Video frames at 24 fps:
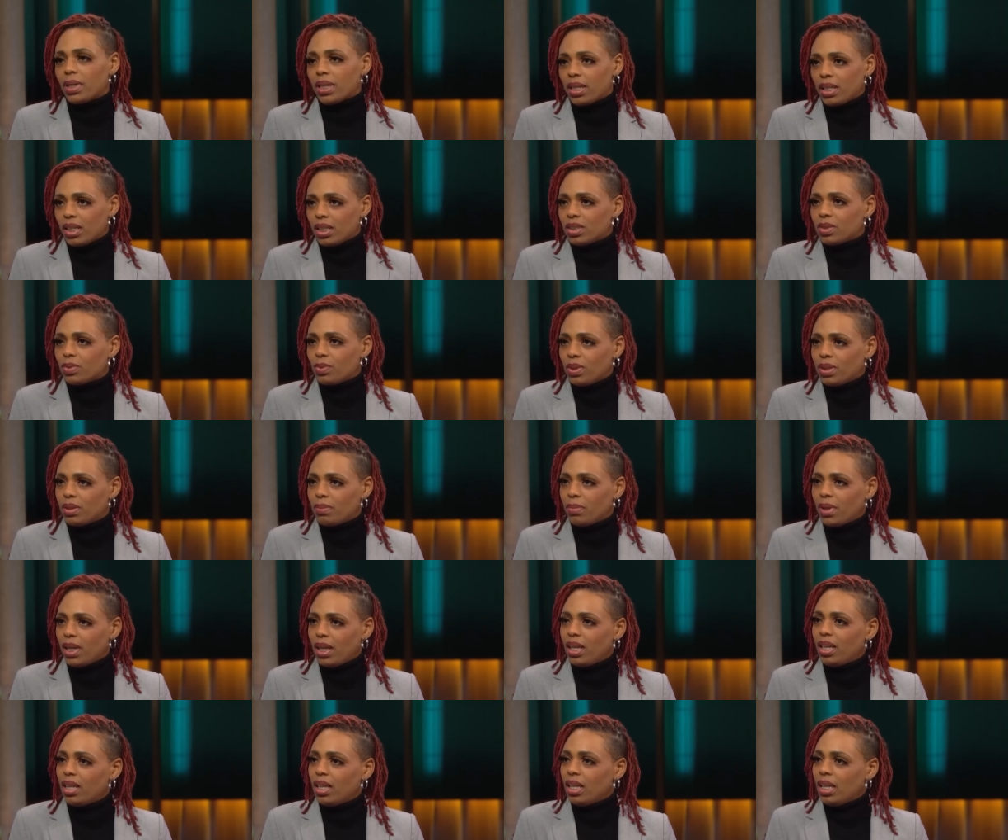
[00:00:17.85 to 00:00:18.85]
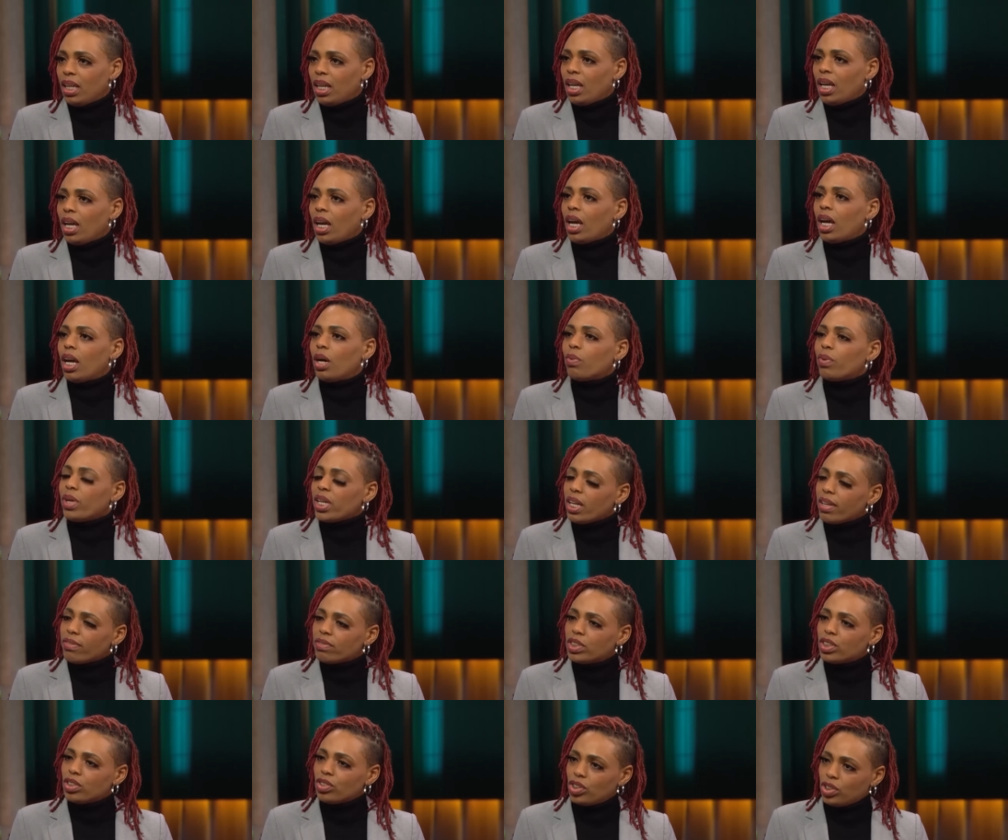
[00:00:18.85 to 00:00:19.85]
my kids with me. How many kids you got? Uh, we
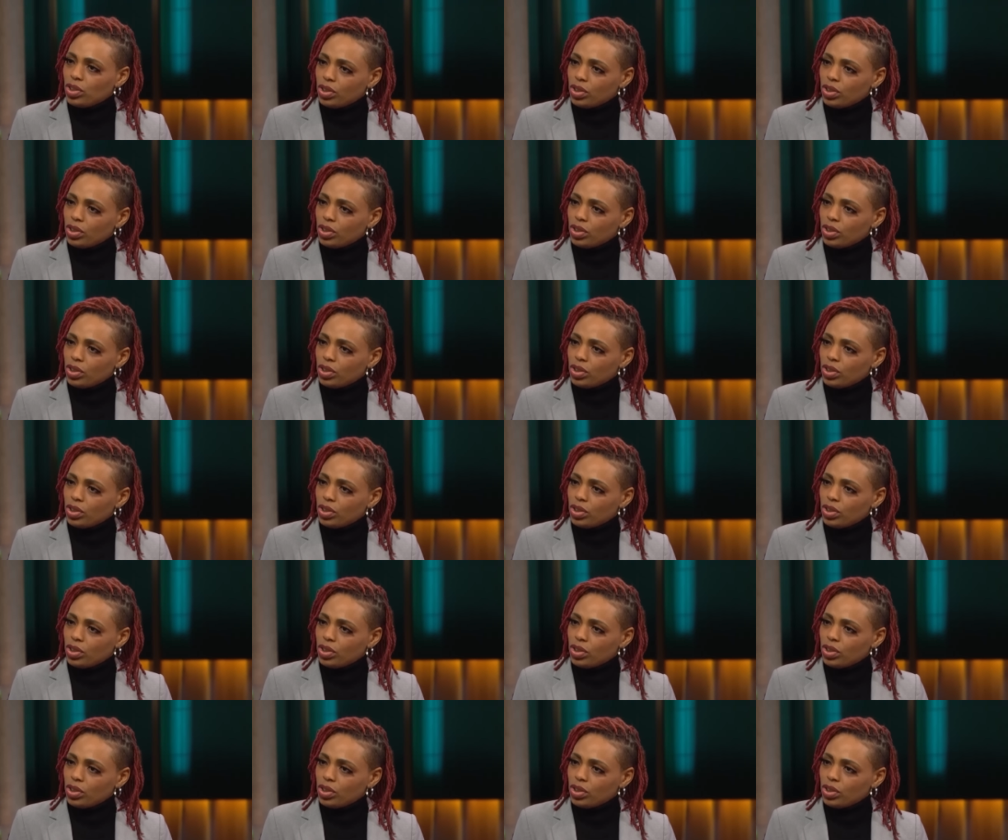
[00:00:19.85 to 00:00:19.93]
have two